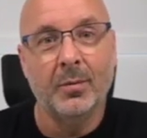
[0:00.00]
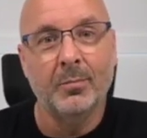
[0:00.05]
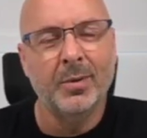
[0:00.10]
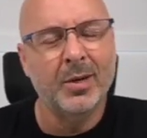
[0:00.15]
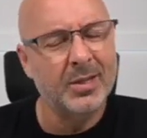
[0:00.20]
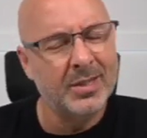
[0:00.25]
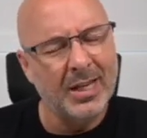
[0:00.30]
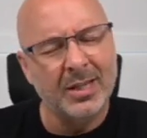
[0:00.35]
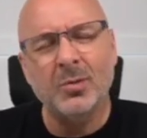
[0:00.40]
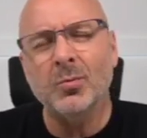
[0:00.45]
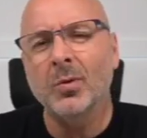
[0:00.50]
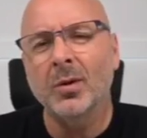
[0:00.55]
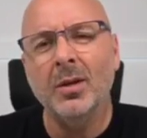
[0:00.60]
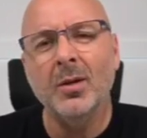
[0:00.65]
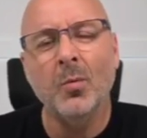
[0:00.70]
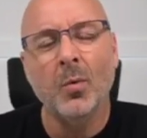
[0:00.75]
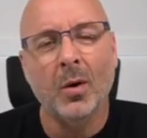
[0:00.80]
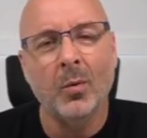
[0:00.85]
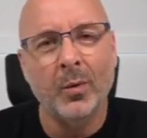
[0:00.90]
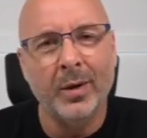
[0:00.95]
Because that's really
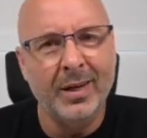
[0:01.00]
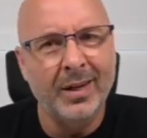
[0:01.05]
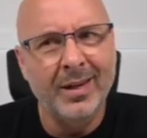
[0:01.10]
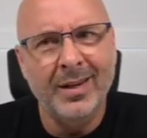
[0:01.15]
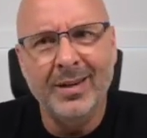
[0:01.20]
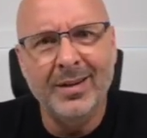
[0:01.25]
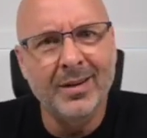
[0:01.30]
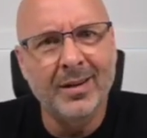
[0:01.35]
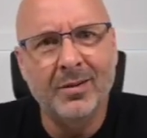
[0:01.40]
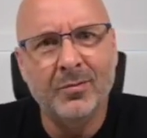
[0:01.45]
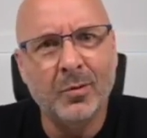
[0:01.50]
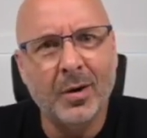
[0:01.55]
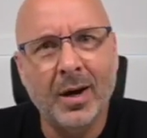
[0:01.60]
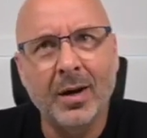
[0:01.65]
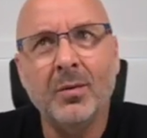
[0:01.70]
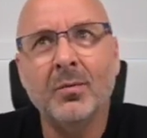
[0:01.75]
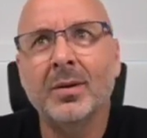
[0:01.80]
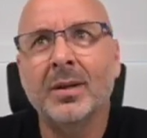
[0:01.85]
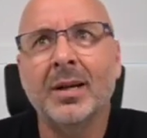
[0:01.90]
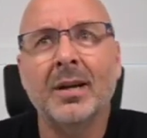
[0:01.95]
what we eat of,
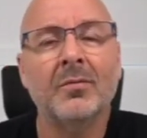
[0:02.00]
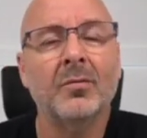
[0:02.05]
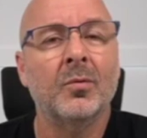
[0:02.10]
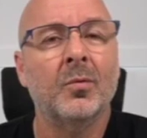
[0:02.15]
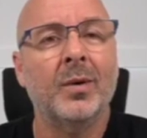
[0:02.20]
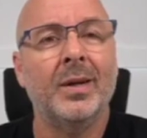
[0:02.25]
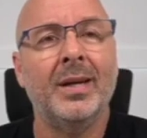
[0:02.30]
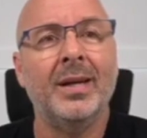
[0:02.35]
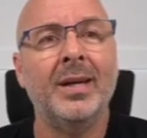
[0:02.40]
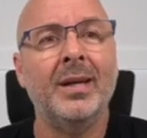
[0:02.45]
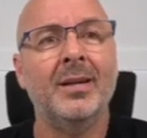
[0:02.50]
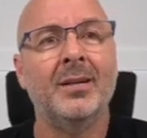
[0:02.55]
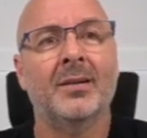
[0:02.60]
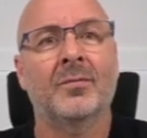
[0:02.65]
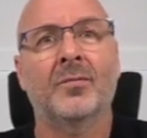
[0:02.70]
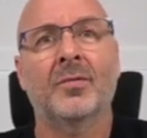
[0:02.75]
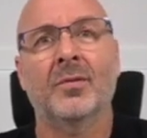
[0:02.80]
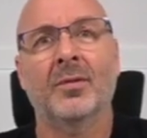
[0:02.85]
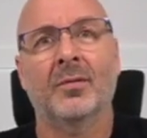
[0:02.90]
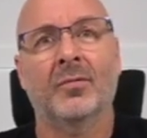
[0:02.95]
right? Whenever we eat
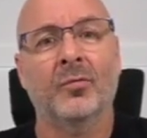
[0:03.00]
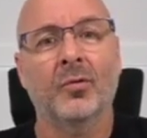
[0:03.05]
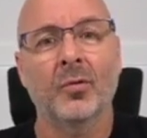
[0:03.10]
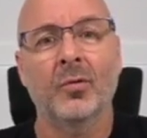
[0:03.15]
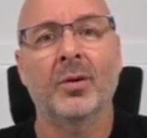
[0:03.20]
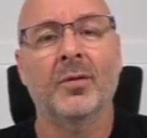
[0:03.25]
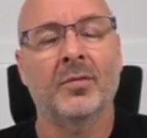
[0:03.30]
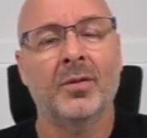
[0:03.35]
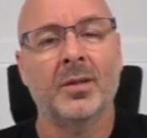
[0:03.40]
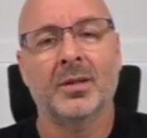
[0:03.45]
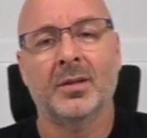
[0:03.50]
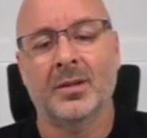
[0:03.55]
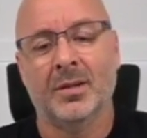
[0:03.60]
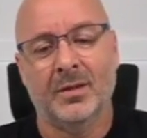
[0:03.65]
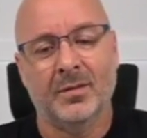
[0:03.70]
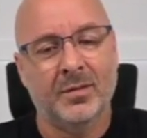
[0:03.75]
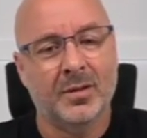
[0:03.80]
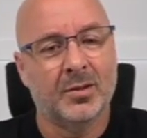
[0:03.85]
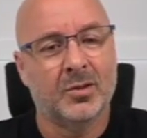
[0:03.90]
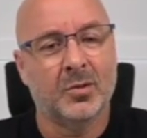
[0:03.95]
of the fruit of
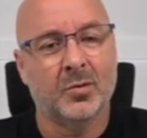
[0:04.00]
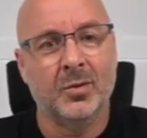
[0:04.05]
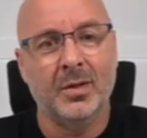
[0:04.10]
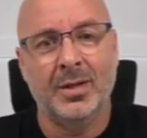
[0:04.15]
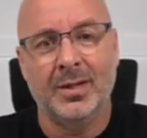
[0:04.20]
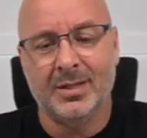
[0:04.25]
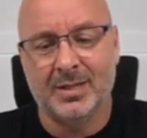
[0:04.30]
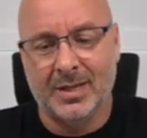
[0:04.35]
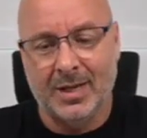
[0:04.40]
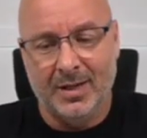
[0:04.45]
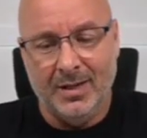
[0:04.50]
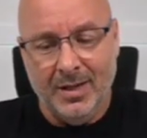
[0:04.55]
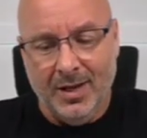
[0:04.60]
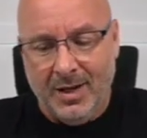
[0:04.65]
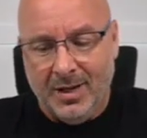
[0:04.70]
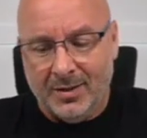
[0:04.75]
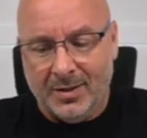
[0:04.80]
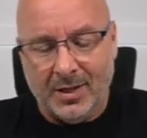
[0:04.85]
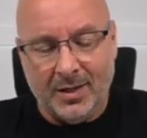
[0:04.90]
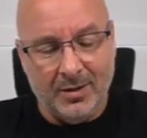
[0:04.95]
the trees,
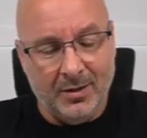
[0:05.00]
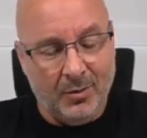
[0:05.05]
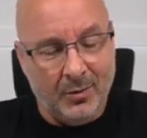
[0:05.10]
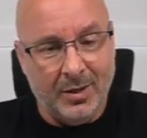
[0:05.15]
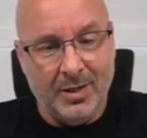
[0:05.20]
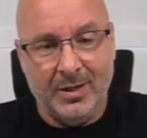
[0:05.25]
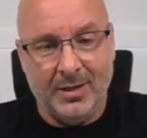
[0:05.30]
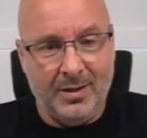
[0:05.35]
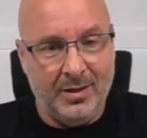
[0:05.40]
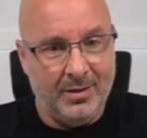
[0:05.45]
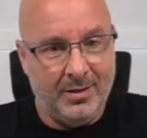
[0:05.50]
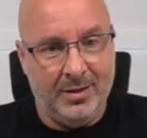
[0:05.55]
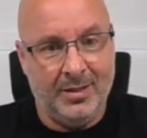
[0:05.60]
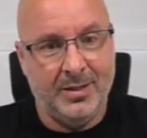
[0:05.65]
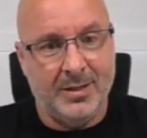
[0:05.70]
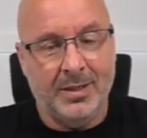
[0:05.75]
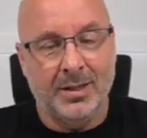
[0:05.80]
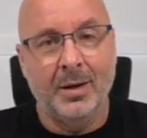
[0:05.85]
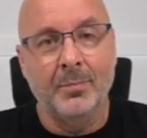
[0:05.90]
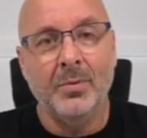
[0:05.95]
that you know, it's
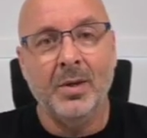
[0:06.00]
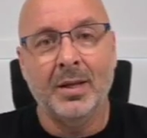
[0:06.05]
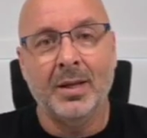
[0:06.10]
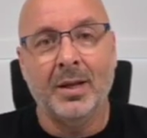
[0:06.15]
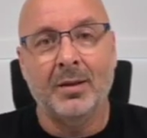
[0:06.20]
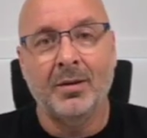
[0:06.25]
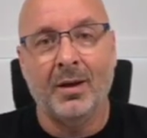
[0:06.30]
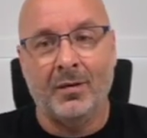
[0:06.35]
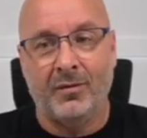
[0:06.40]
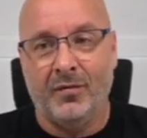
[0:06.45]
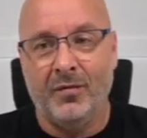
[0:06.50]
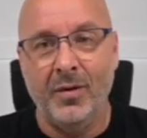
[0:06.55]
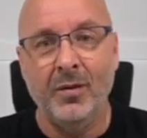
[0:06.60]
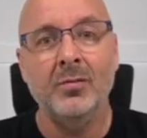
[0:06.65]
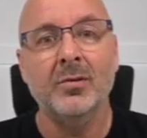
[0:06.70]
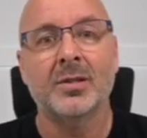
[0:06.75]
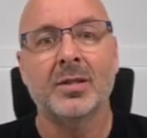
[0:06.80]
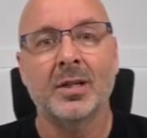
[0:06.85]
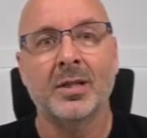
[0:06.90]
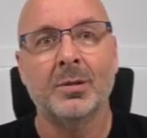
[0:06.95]
something that
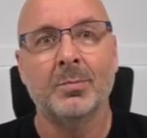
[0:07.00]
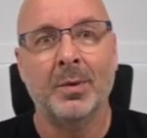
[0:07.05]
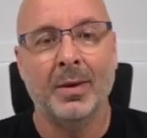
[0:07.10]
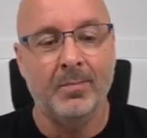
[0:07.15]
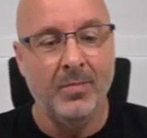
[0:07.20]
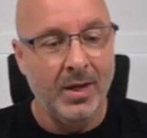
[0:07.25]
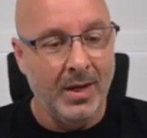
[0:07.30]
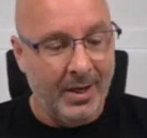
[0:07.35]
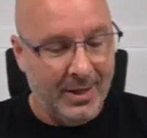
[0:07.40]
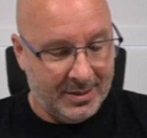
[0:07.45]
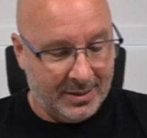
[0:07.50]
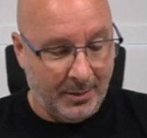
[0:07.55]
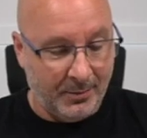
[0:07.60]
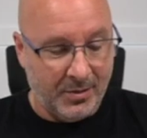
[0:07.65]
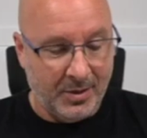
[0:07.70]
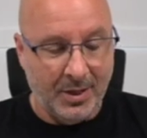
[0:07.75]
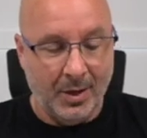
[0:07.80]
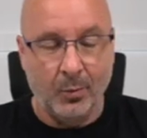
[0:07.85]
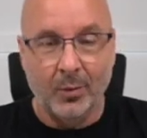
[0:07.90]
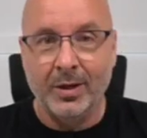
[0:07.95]
fills us, but it's
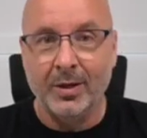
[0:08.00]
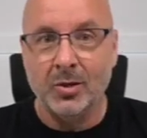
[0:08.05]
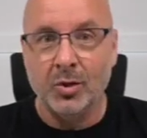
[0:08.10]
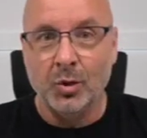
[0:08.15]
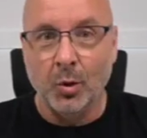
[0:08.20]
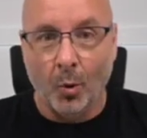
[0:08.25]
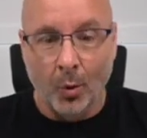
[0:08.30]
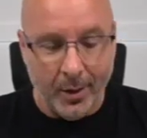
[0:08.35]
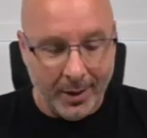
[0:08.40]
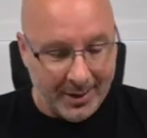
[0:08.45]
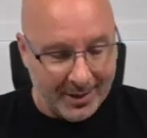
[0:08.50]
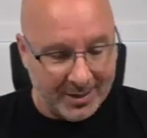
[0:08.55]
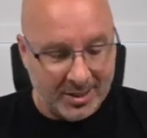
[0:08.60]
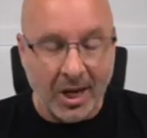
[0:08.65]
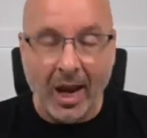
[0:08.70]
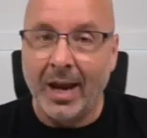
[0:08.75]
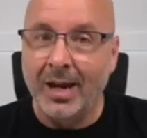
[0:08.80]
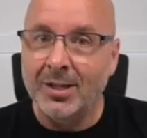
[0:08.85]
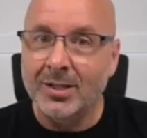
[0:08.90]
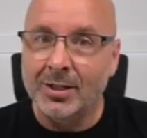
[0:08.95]
something that we enjoy. It
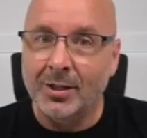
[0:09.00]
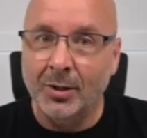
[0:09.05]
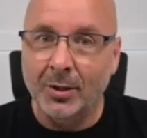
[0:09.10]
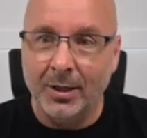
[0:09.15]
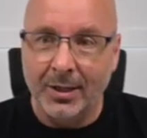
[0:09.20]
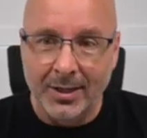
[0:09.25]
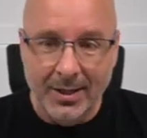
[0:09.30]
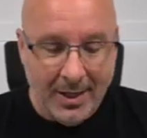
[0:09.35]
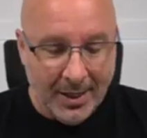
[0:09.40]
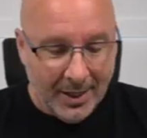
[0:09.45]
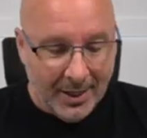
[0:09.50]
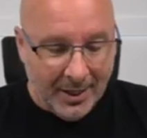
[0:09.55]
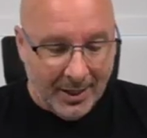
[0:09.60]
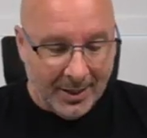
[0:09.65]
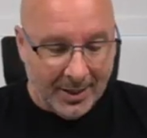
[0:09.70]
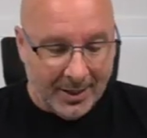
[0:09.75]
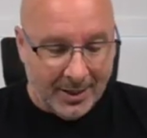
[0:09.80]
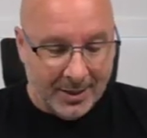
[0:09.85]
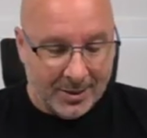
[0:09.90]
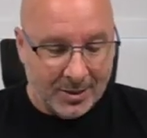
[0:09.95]
tastes good.
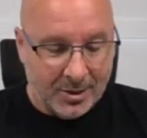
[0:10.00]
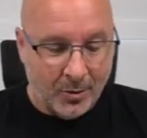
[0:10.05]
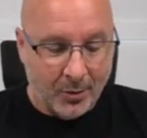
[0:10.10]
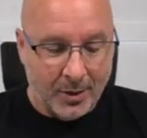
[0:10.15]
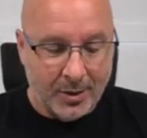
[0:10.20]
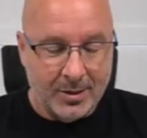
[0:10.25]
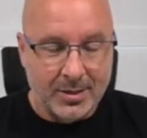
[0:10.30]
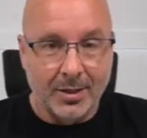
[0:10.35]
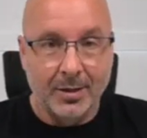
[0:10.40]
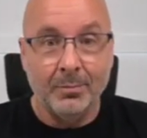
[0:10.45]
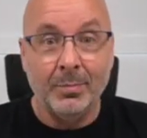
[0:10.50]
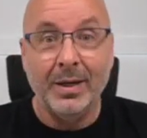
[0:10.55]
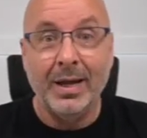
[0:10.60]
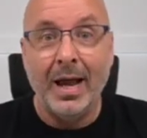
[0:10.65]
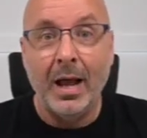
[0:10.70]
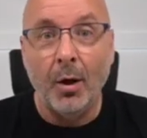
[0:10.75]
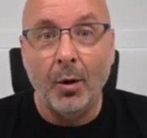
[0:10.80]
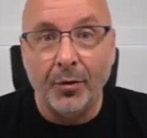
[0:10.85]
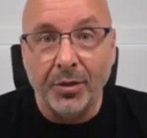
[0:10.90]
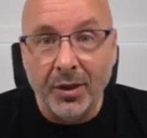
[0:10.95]
It's going to be
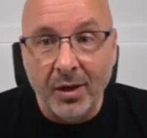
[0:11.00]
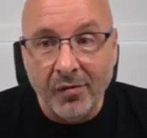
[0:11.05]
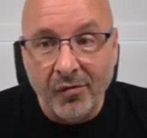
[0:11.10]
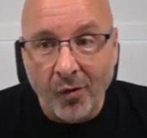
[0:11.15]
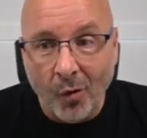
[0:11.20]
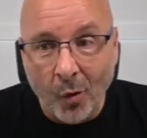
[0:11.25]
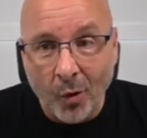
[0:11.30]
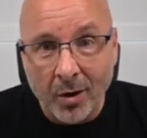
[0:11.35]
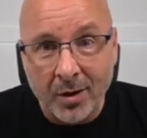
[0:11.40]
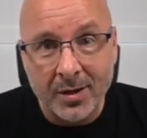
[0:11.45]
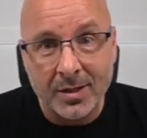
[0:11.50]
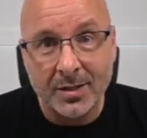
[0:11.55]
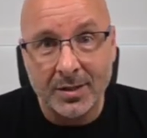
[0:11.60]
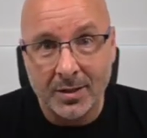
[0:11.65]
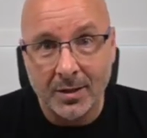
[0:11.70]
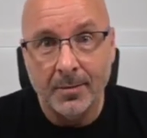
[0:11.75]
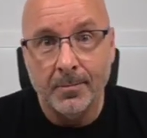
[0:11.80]
healthy for us.